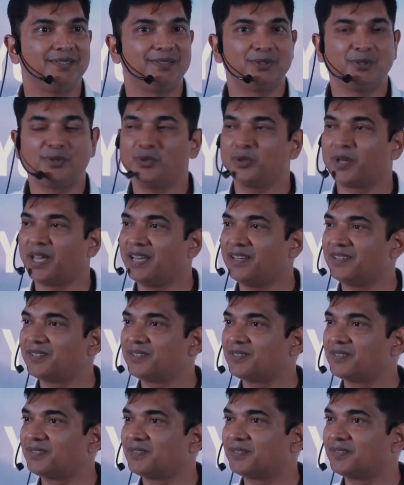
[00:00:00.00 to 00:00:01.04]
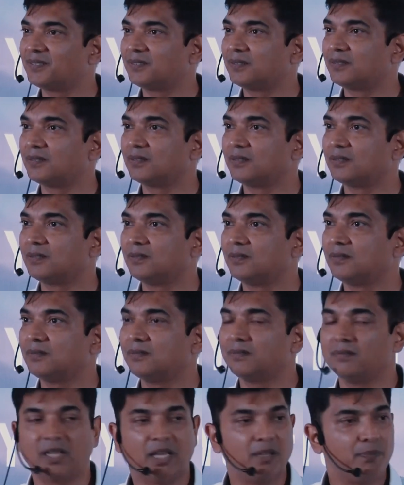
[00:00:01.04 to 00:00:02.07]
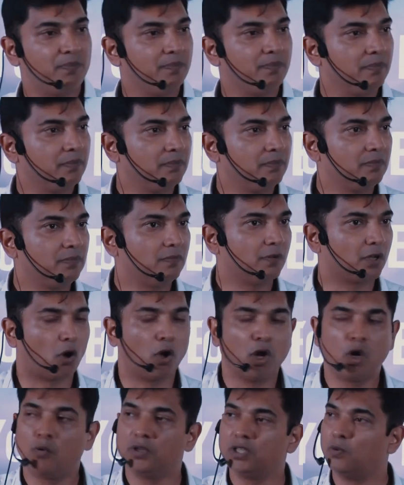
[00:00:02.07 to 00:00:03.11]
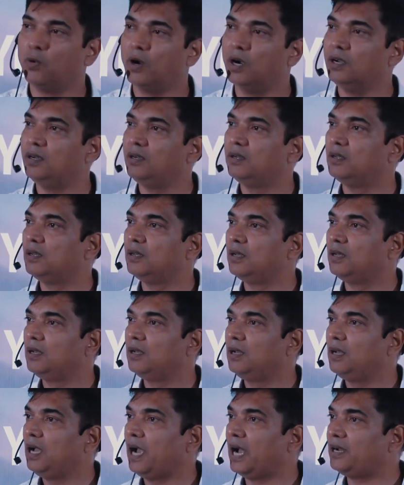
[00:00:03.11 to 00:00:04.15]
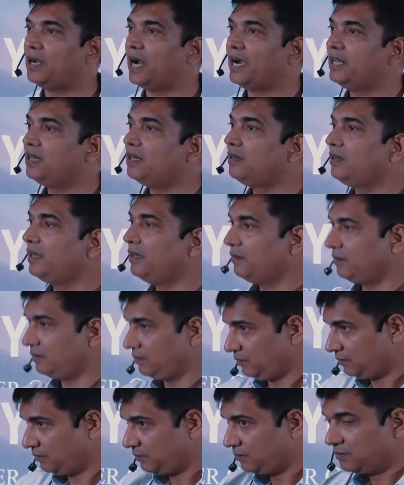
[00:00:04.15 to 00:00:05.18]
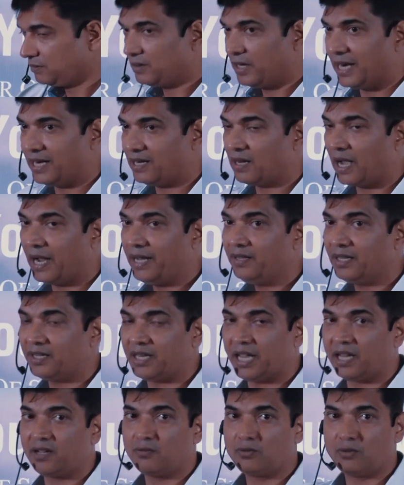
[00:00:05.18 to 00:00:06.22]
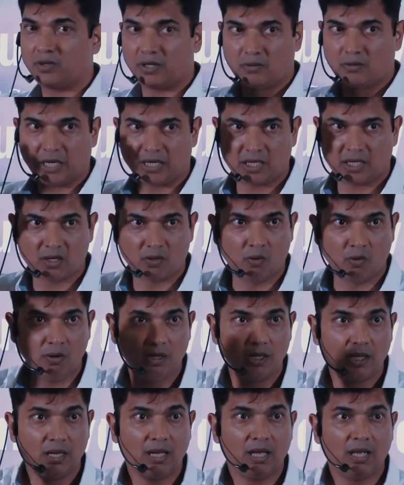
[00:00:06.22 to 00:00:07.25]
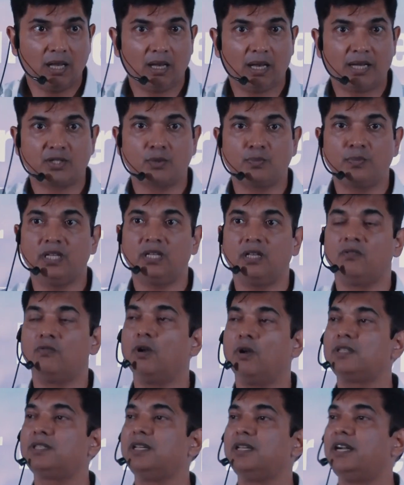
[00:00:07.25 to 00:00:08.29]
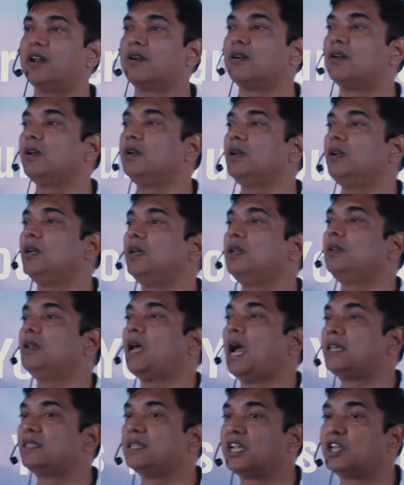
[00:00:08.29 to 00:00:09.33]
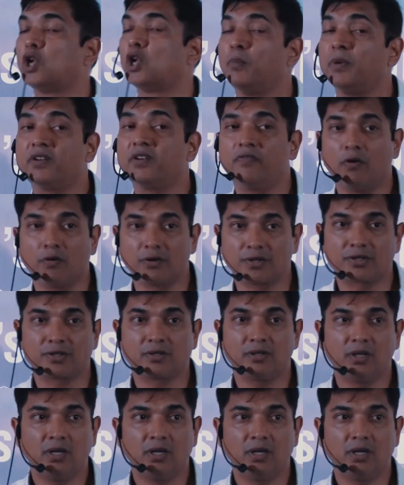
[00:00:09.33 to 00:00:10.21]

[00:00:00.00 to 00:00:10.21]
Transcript: Suzukis. They were all over the world. And nineteen eighty-nine, they take to the another goal. Let's be the world's leader in, as an economic force.